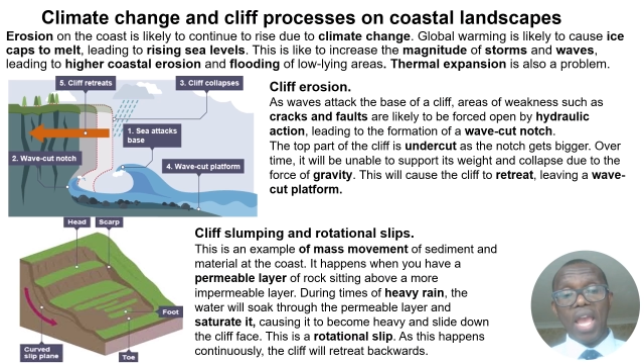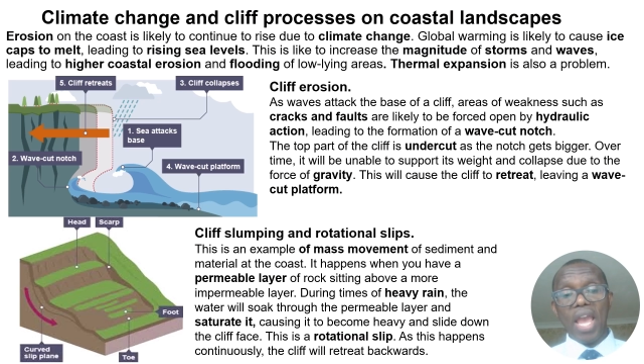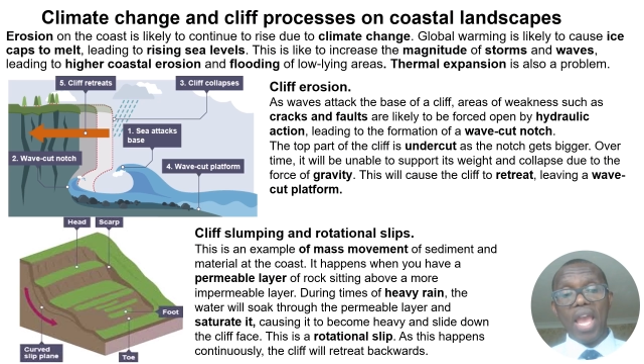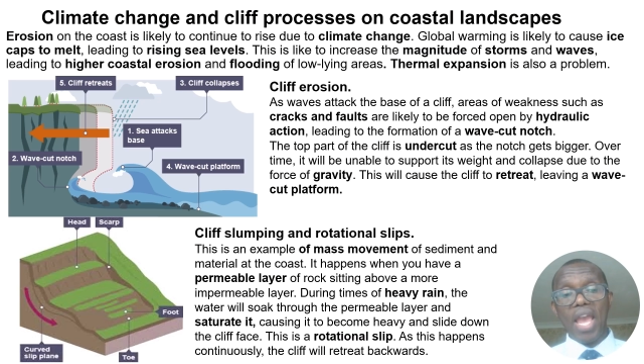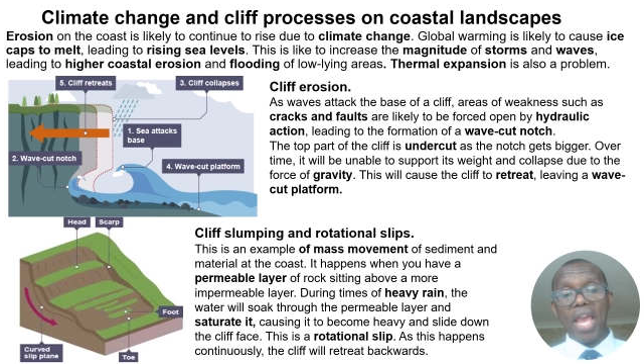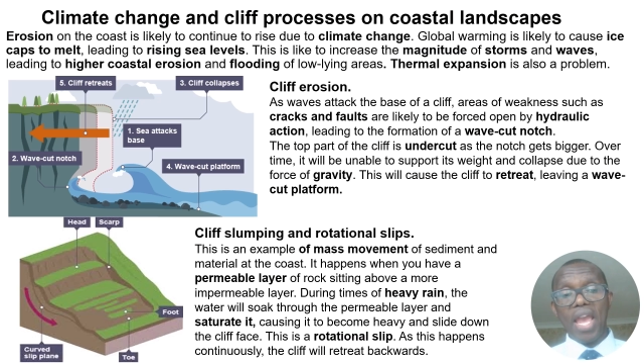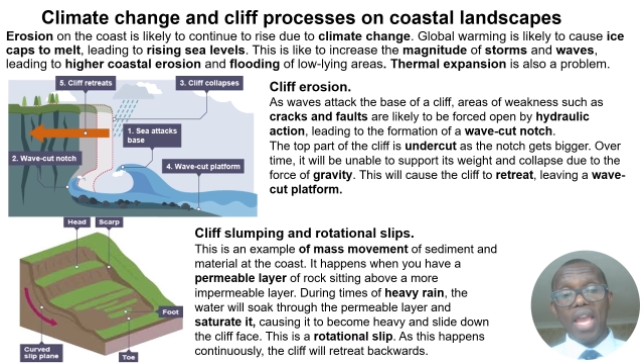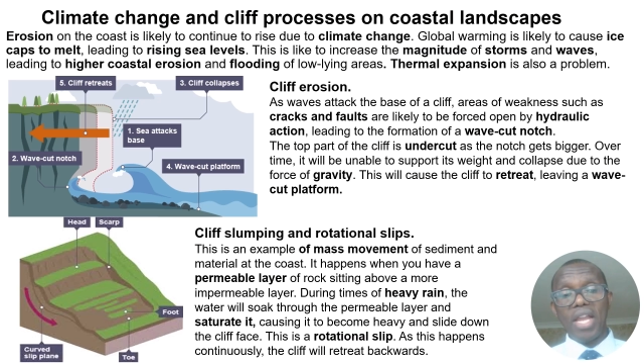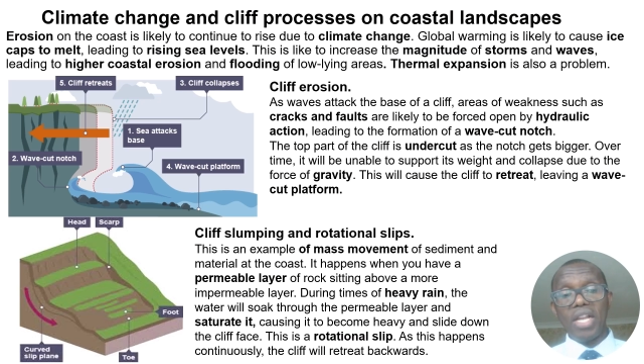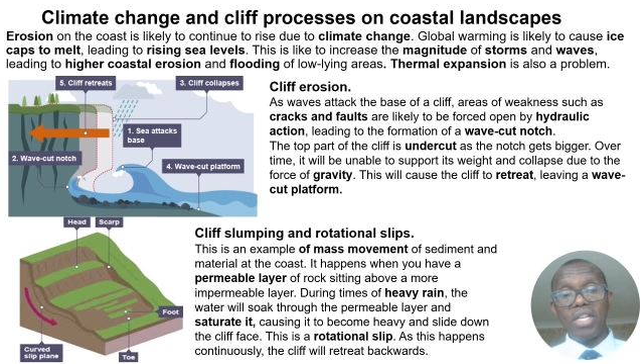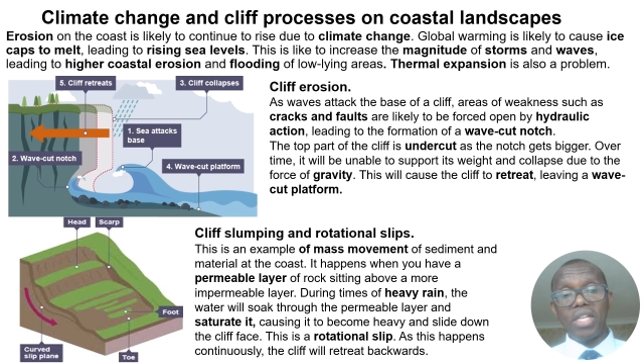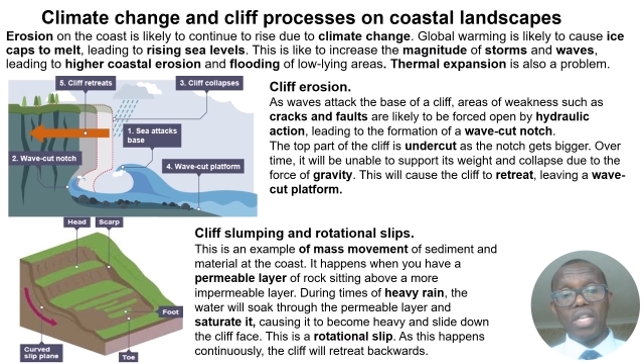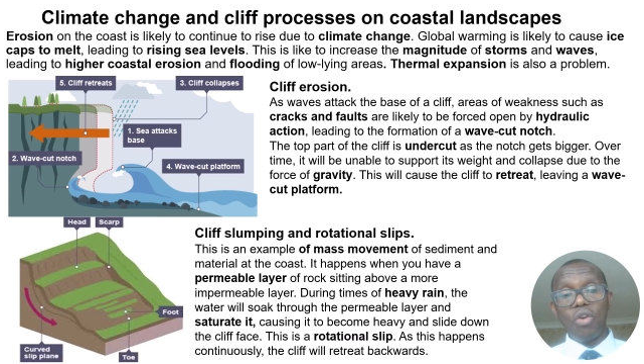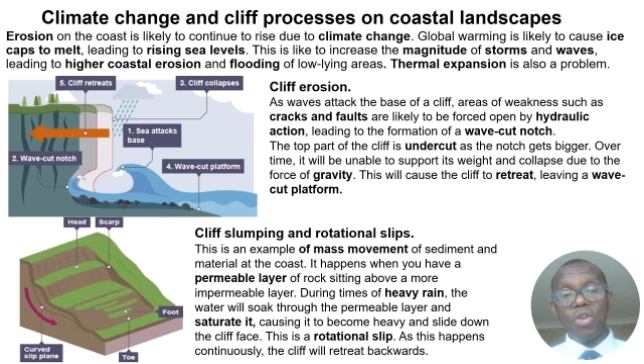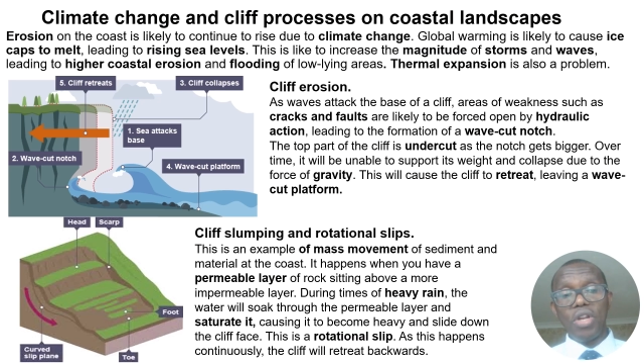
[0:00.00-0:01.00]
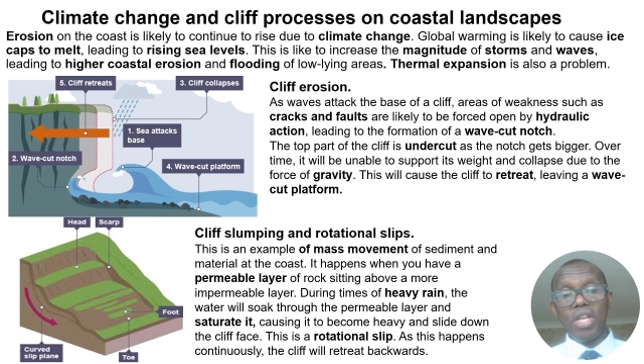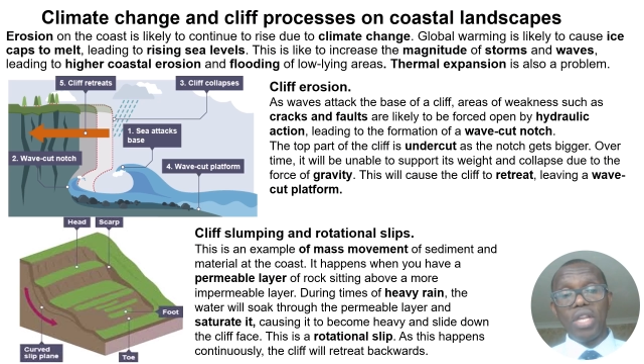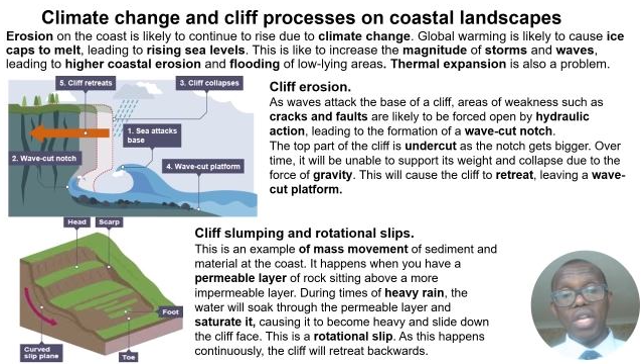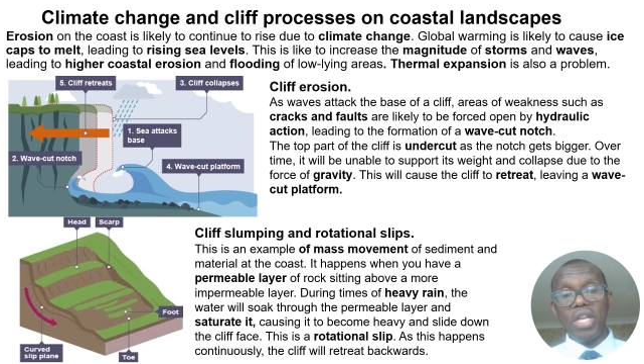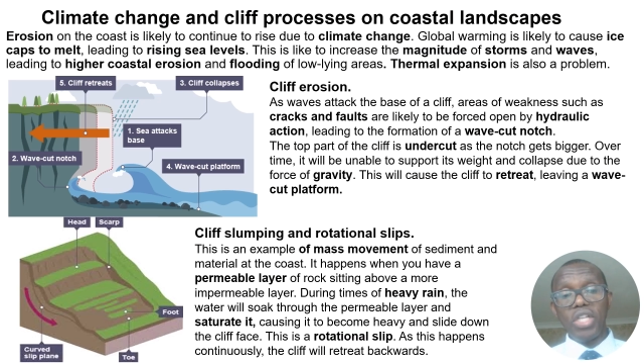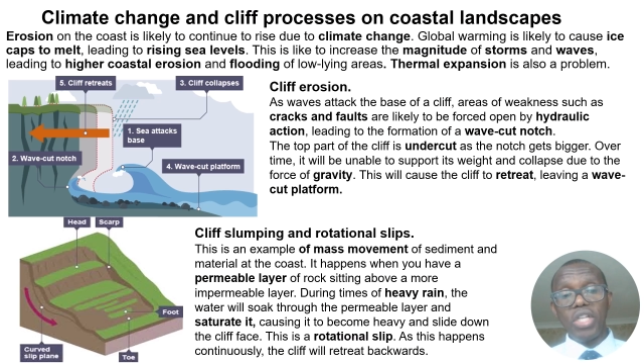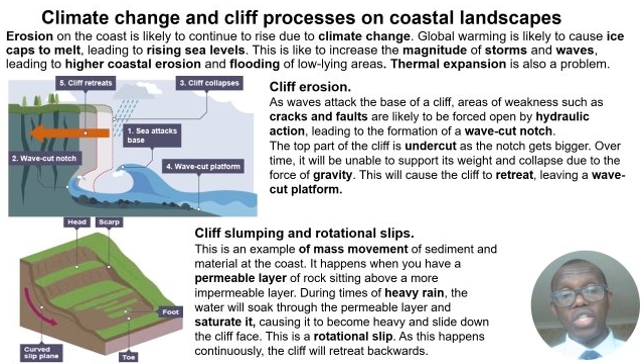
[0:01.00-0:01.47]
and
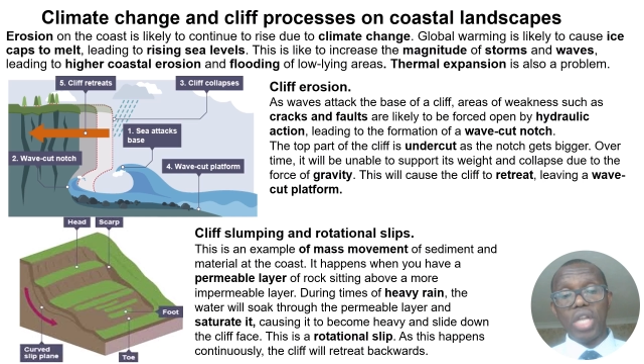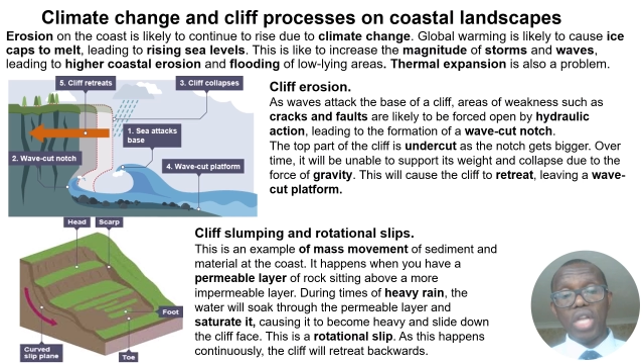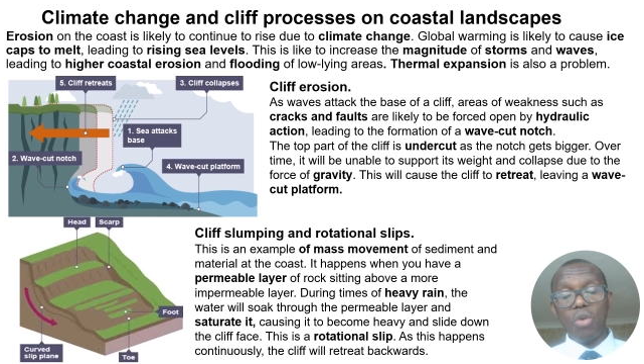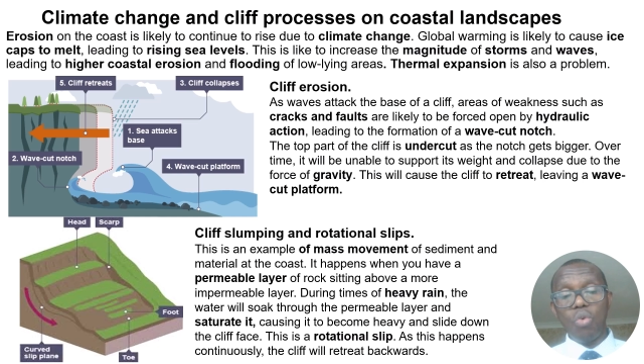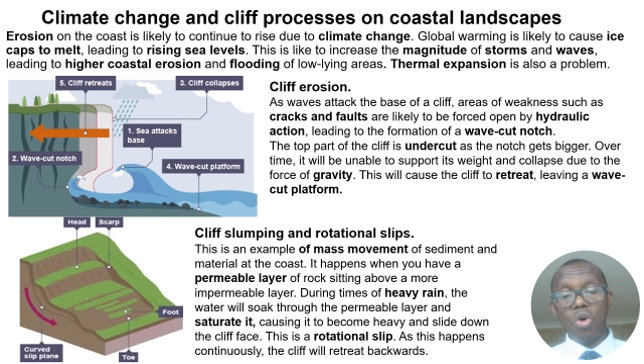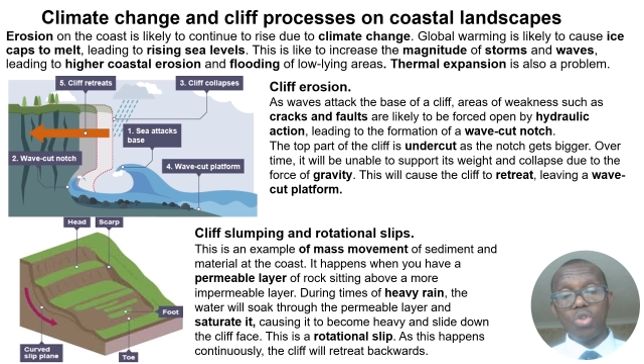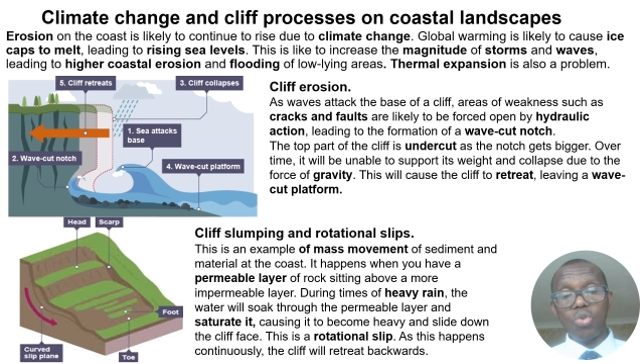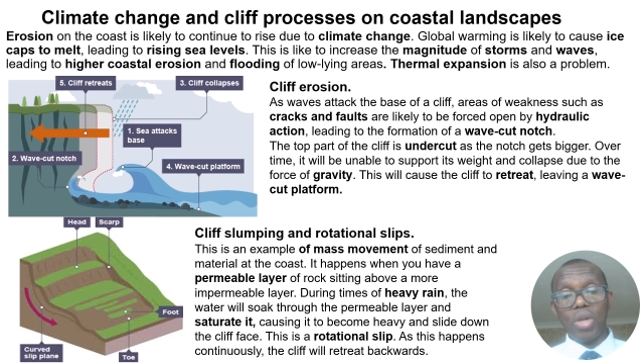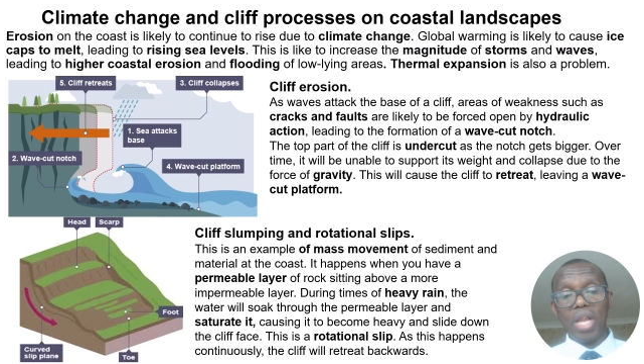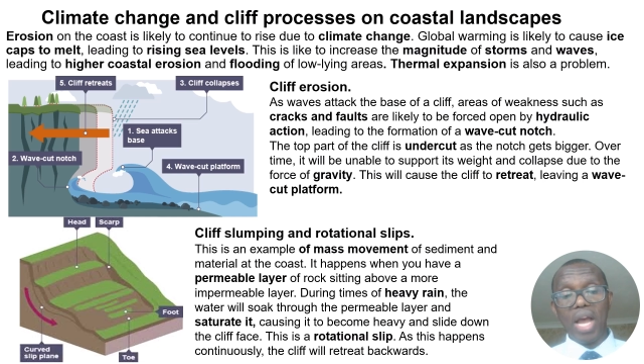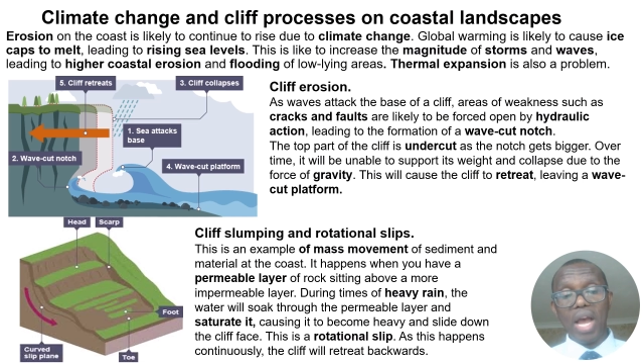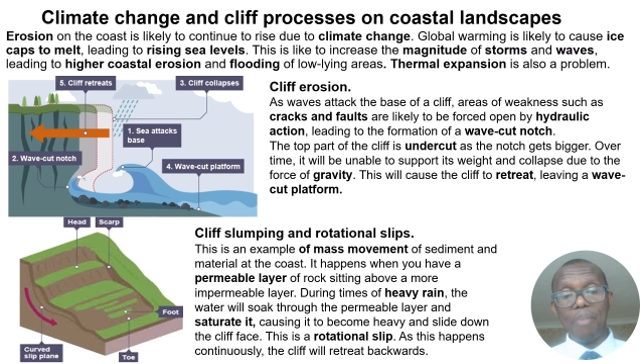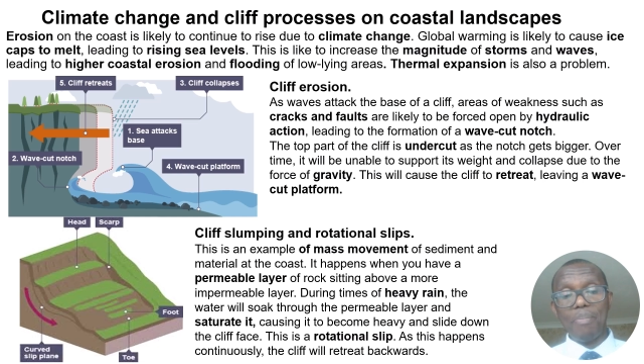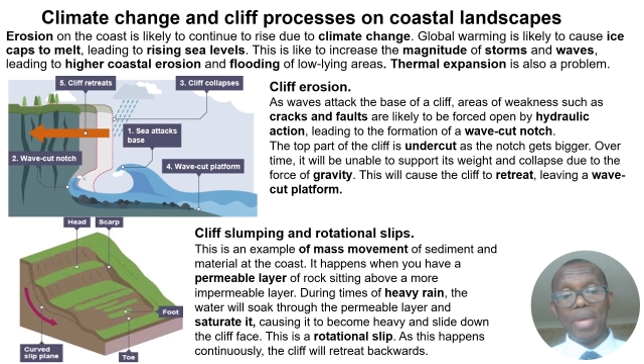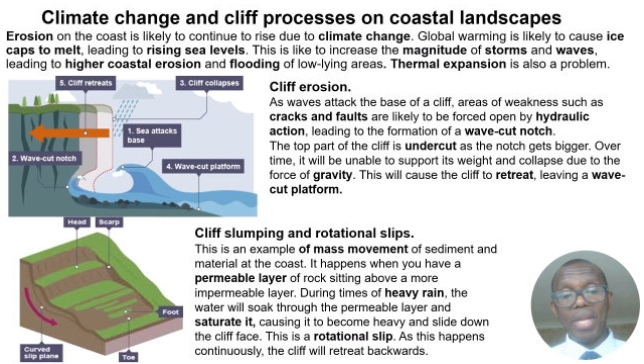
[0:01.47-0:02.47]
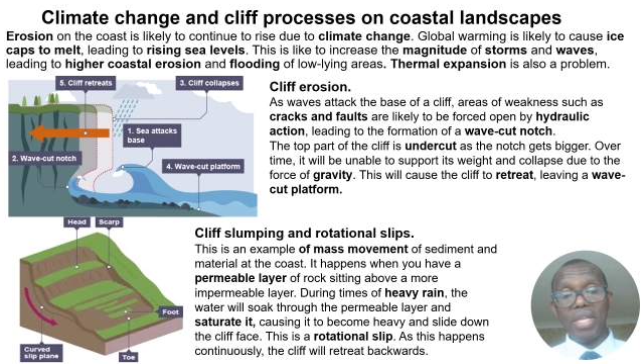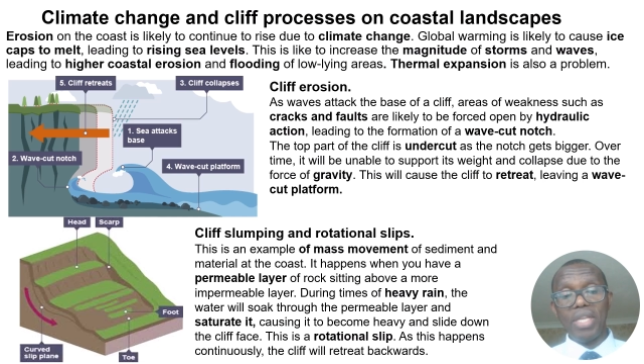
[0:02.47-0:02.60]
initially what will happen